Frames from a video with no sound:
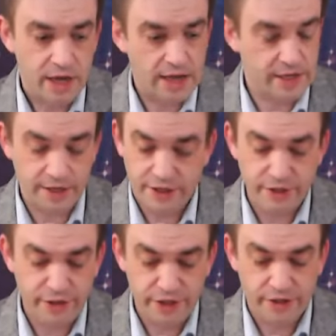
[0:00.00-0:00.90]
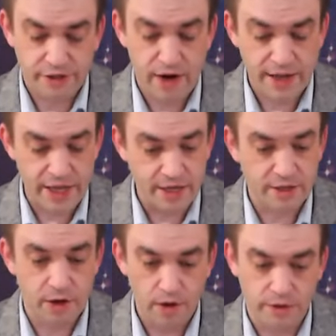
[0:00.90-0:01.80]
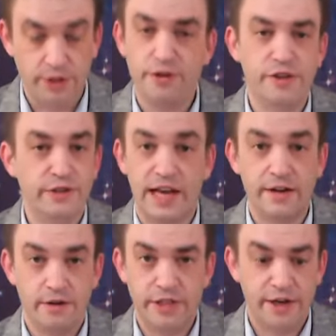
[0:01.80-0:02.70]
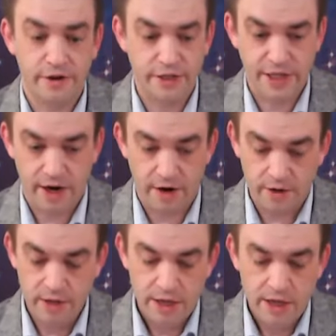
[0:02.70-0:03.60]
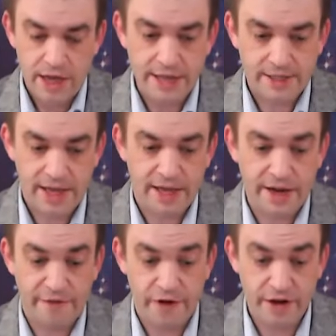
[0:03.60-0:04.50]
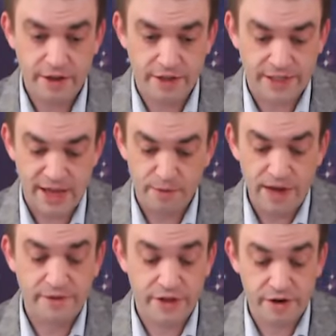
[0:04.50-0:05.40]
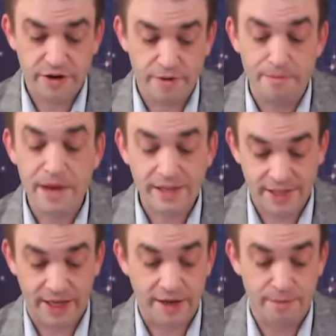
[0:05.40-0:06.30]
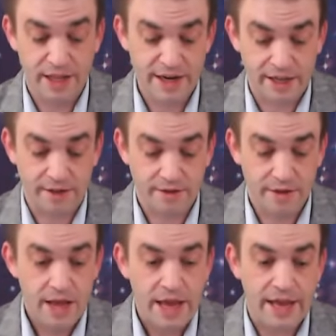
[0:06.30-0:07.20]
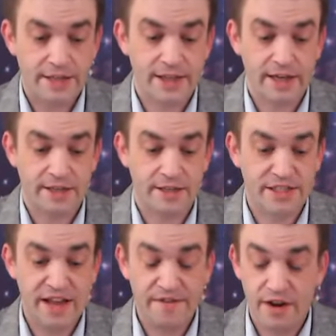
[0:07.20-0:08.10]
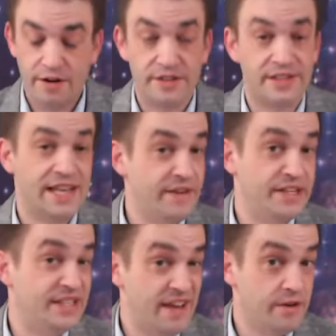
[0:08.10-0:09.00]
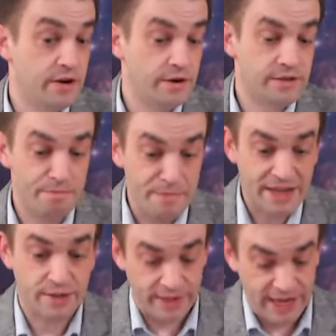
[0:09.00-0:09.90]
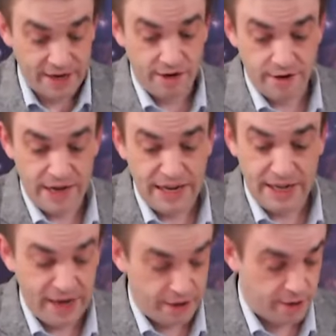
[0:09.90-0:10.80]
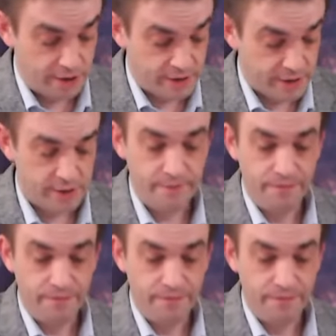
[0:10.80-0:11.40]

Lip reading: Dude, you're striking gold. Dude or dudette, no gender in tarot. It's like, and if you're into the sound waves, you're mixing and blending. It's like 777 hertz mixed with 888 hertz.